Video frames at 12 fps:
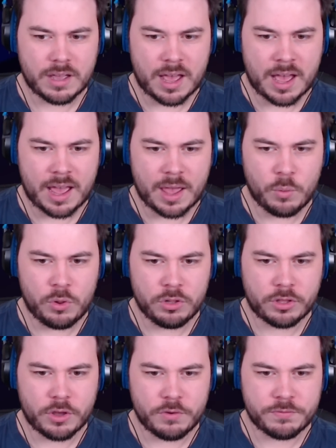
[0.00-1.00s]
I will
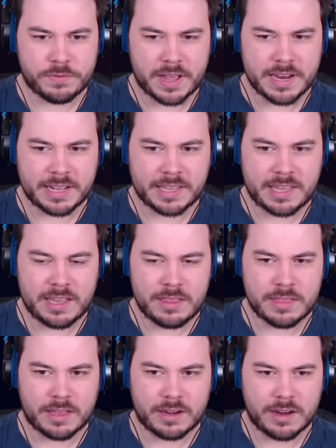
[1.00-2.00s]
go find a key
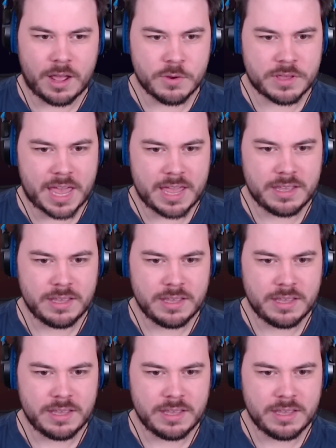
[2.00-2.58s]
then. Okay.